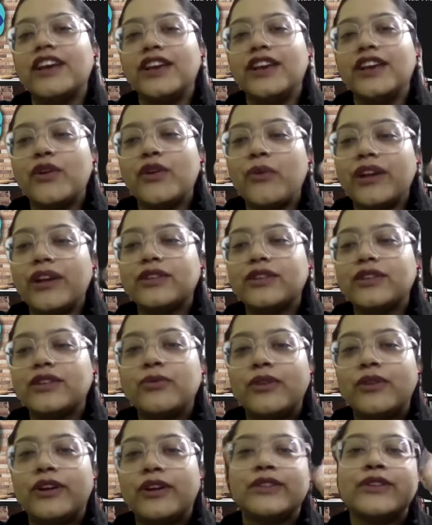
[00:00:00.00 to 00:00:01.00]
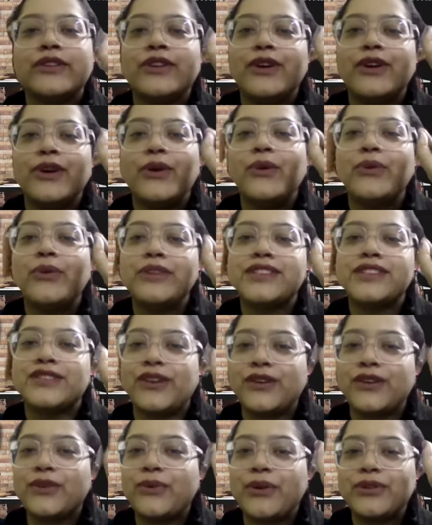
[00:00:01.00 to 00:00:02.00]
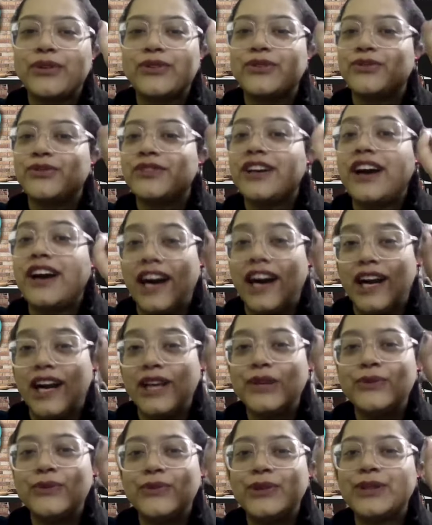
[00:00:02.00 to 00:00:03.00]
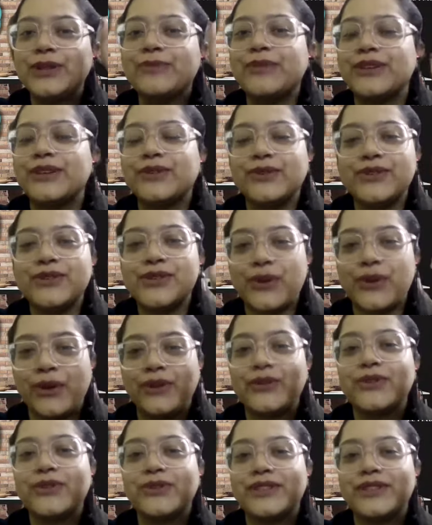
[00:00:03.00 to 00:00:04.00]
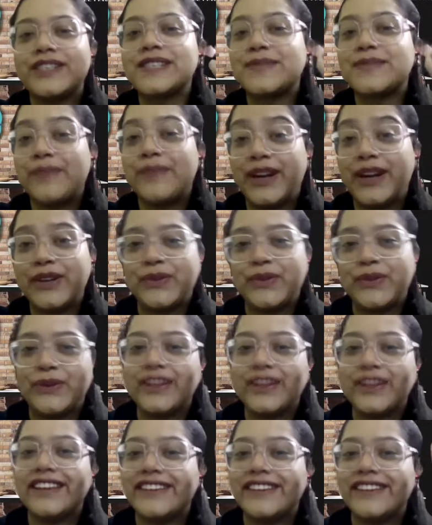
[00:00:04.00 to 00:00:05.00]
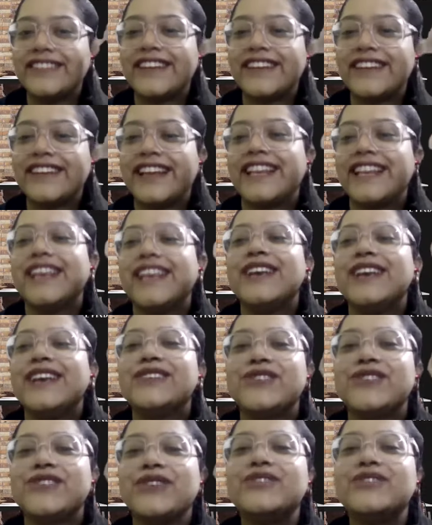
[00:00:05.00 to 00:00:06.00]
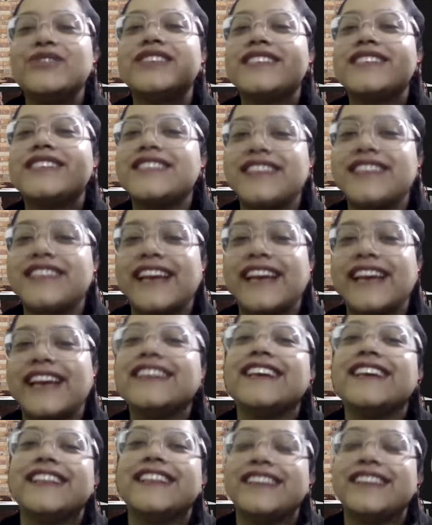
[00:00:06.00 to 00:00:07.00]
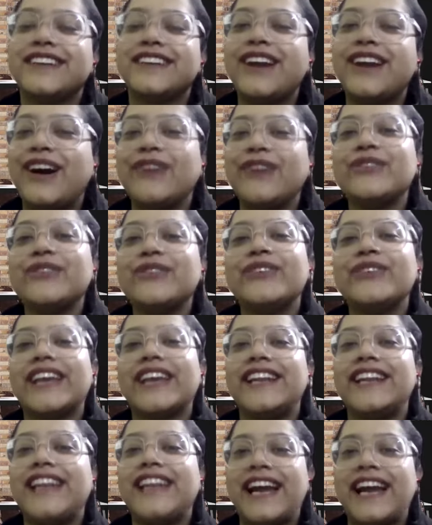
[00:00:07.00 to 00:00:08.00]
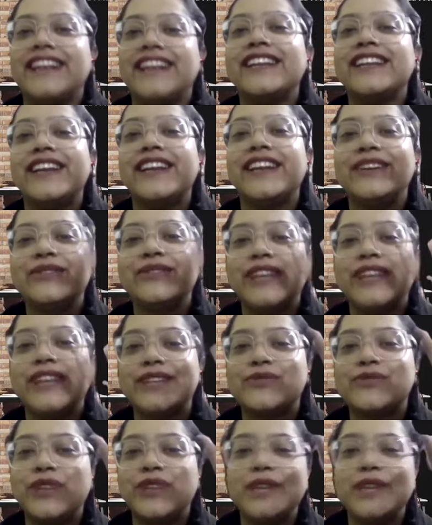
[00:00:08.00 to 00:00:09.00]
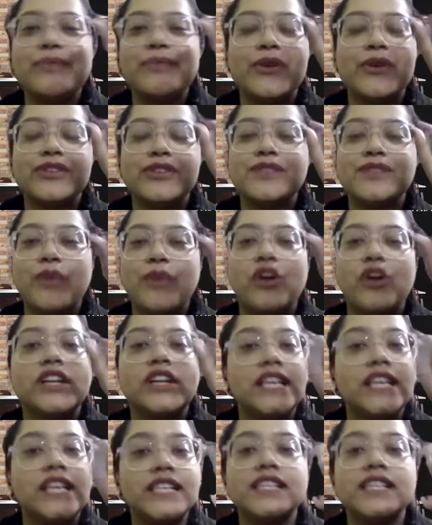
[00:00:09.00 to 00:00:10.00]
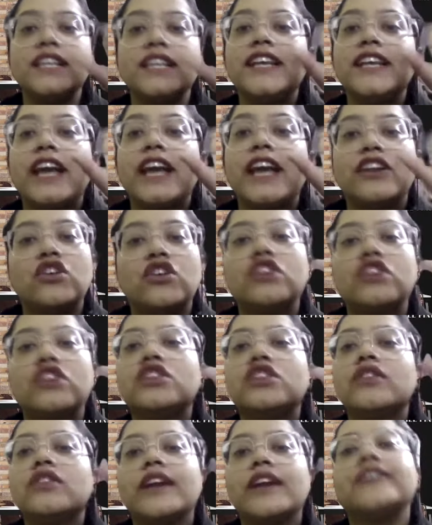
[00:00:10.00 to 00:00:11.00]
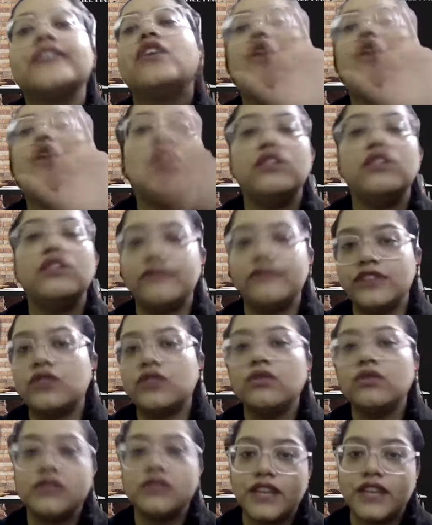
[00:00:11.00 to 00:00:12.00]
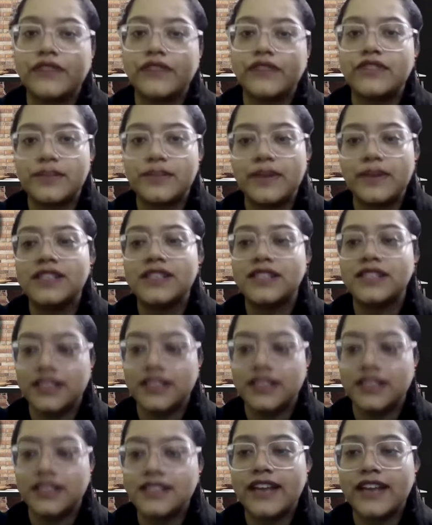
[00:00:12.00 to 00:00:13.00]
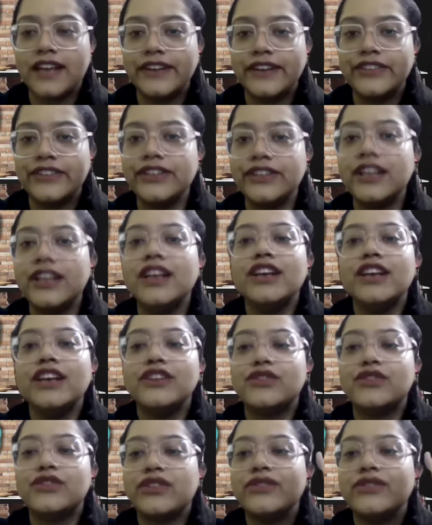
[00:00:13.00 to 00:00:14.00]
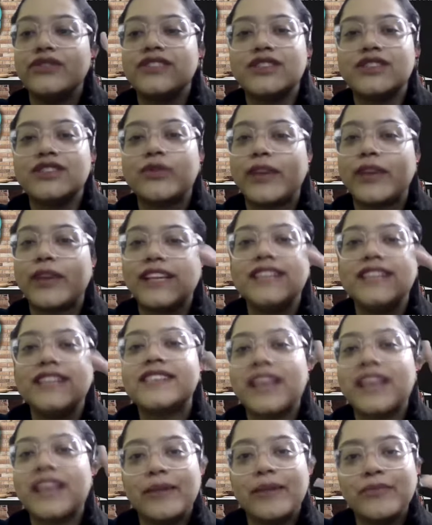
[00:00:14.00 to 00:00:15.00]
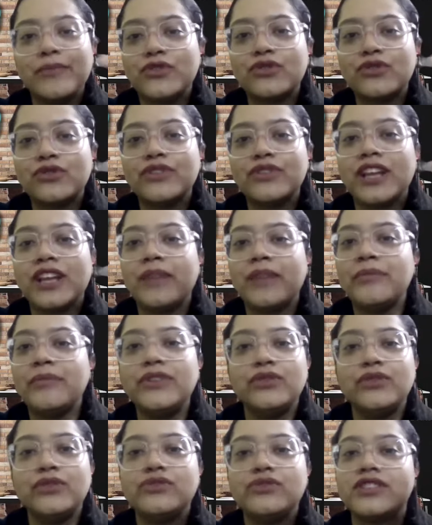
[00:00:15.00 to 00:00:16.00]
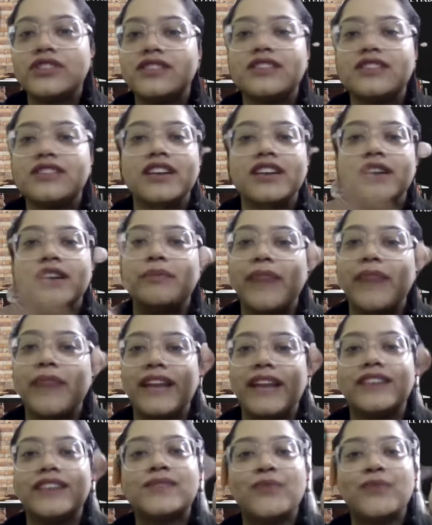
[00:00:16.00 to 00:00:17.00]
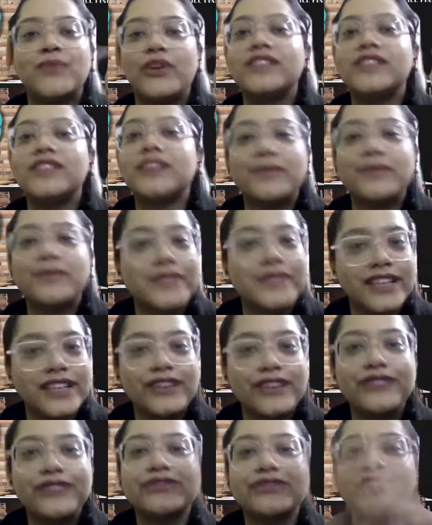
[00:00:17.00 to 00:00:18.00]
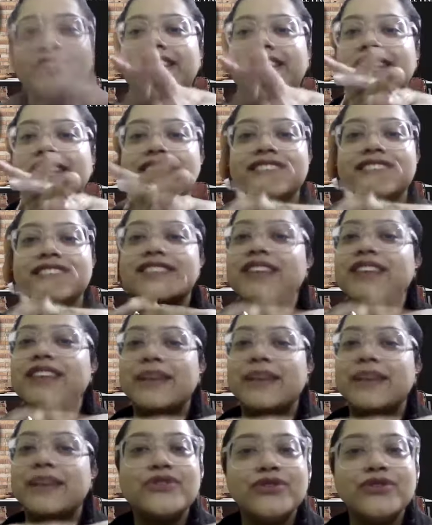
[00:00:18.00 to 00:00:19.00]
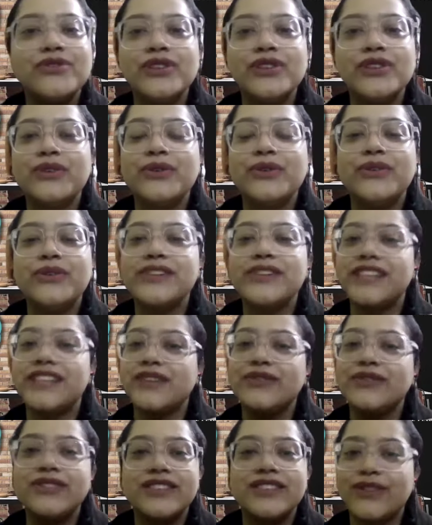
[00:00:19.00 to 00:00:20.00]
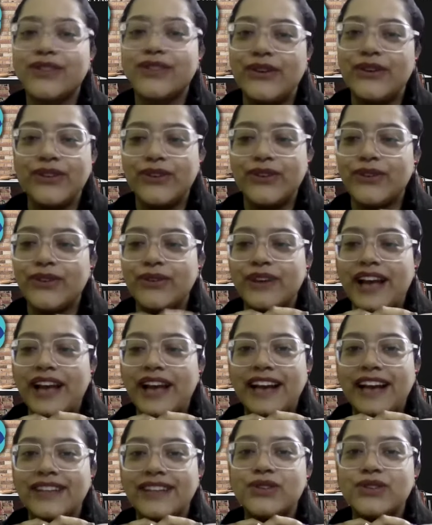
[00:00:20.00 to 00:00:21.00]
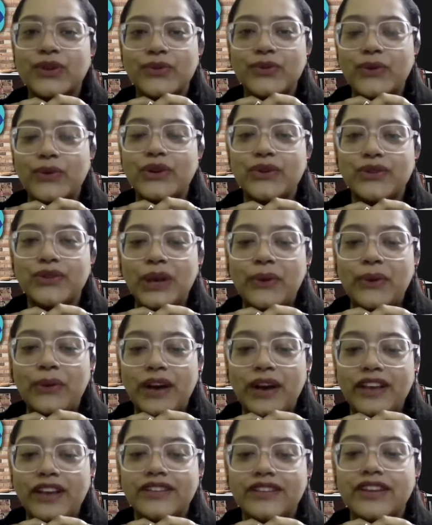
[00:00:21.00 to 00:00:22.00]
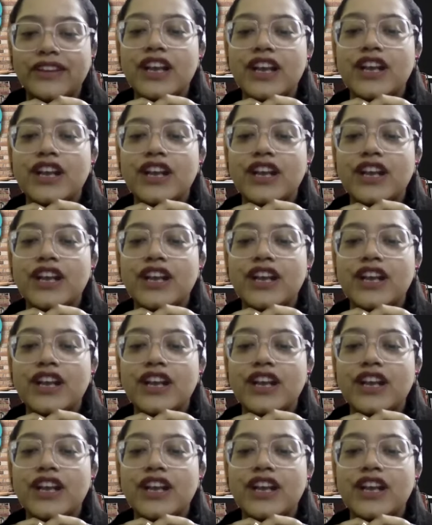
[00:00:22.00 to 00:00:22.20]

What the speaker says: You were the one who is not going to do the hard work, but who is going to do the smart work here, right? So you just check that how you can land into that spot easily and not look at all of the codes that was present in the standard. So you just quickly skim through them. You just made a small subset of it and you just skimmed through the codes and you just got your hands on what you required.